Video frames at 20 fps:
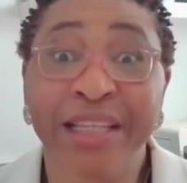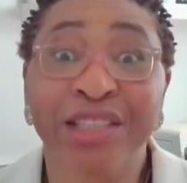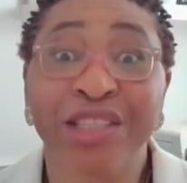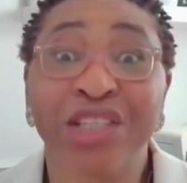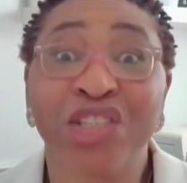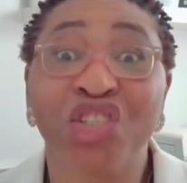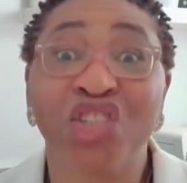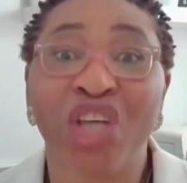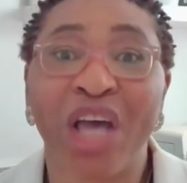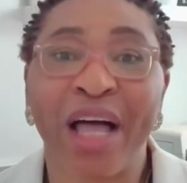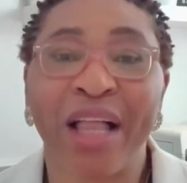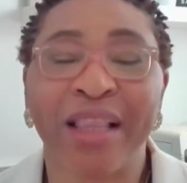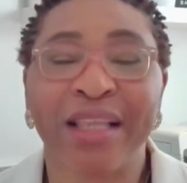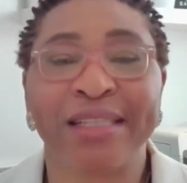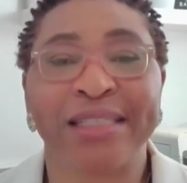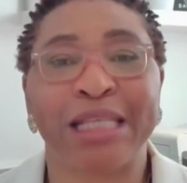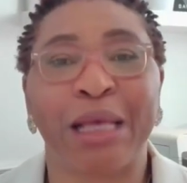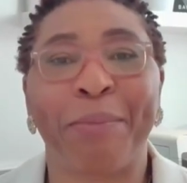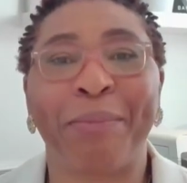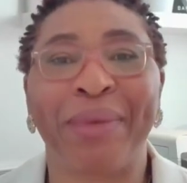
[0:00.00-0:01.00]
The gel
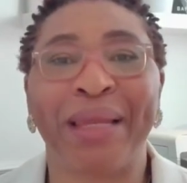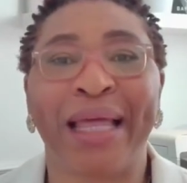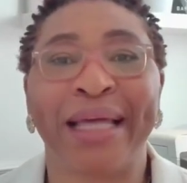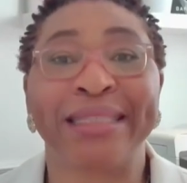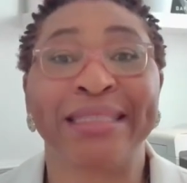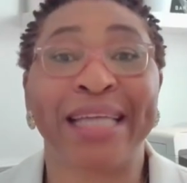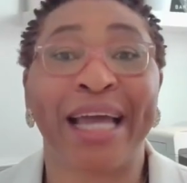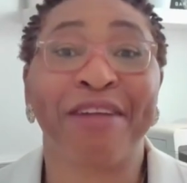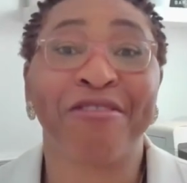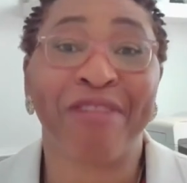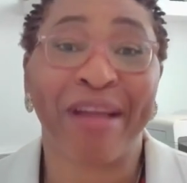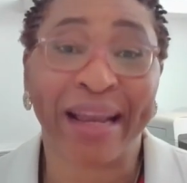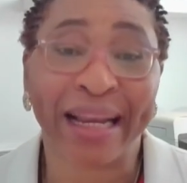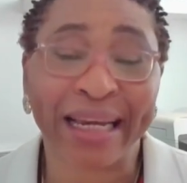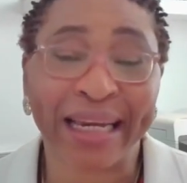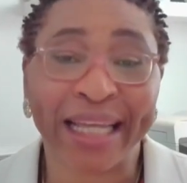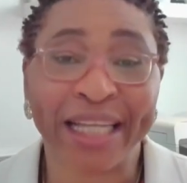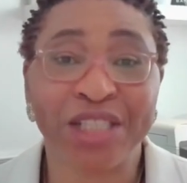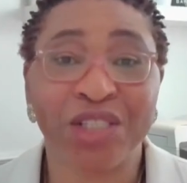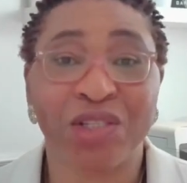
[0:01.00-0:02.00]
is applied
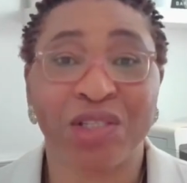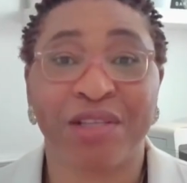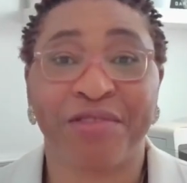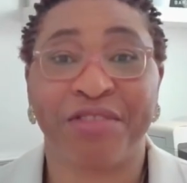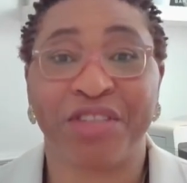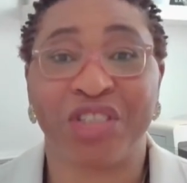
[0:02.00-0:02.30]
directly into the